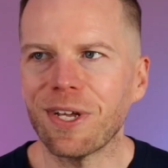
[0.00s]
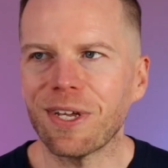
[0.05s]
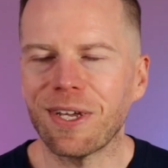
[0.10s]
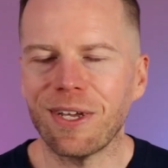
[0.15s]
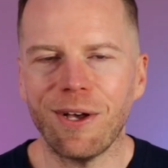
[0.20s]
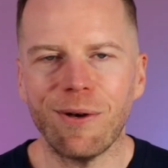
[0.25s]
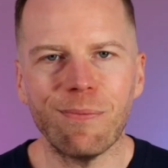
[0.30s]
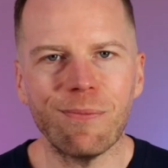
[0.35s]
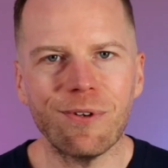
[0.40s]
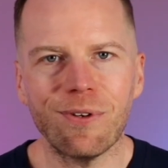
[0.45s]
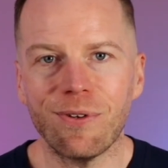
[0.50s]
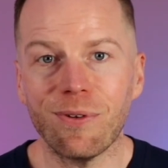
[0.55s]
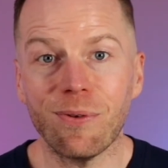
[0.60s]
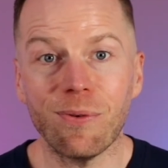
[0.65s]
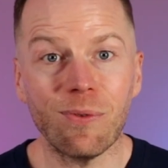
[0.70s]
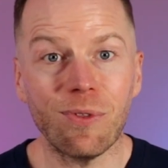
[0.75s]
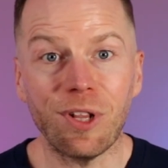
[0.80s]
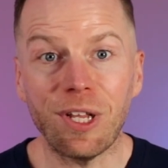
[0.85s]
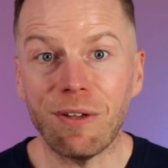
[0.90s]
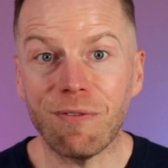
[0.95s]
it comes
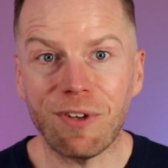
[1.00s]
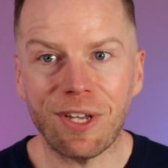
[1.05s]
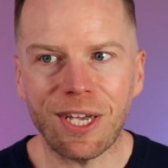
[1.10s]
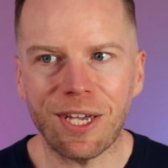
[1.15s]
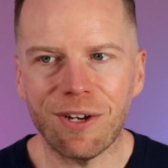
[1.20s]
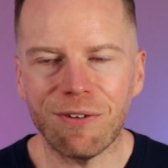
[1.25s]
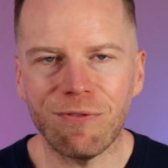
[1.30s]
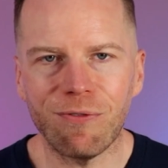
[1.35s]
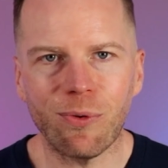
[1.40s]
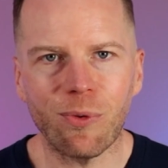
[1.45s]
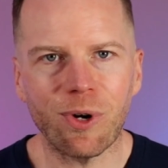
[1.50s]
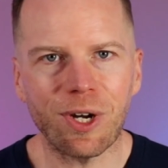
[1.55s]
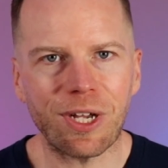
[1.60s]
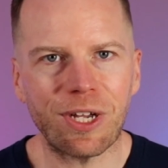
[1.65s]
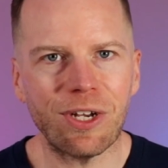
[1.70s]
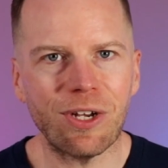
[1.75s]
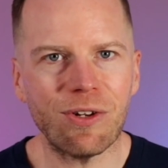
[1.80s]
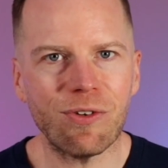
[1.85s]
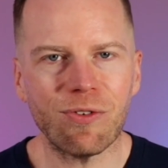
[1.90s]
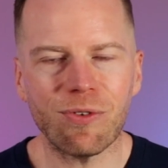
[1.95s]
to living in a foreign
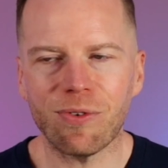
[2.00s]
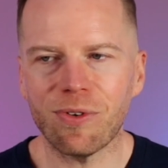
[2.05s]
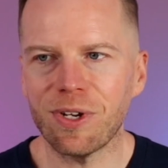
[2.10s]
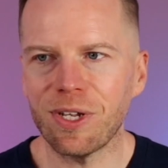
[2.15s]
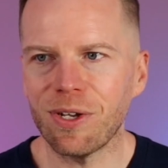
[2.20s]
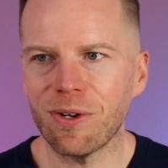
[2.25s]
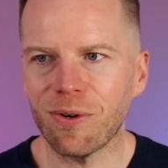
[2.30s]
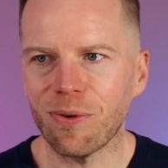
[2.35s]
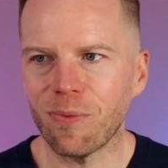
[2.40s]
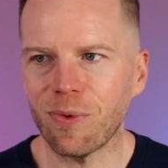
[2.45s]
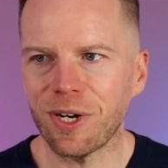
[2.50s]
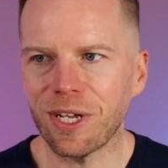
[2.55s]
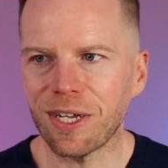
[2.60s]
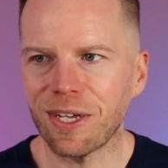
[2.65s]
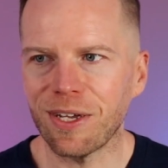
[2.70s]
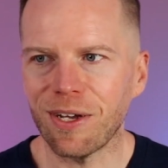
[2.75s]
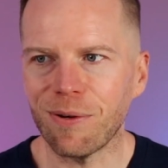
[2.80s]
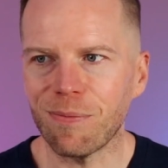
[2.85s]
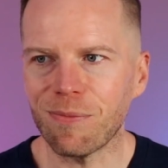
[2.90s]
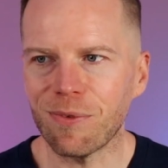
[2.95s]
country or when it
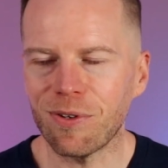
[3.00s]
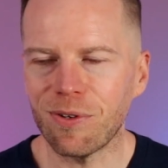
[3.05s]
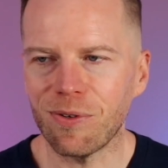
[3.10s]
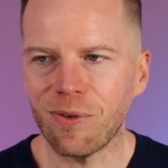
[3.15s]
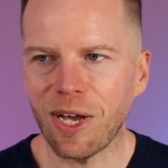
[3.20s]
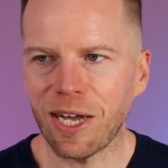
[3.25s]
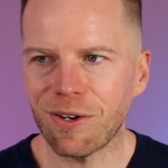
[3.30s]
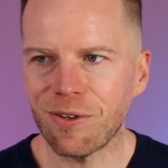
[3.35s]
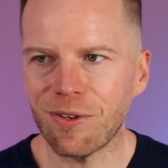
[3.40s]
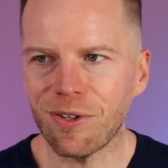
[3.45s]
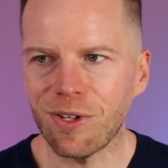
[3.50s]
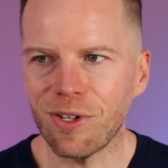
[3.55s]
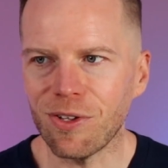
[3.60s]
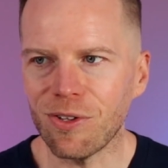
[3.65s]
comes to actually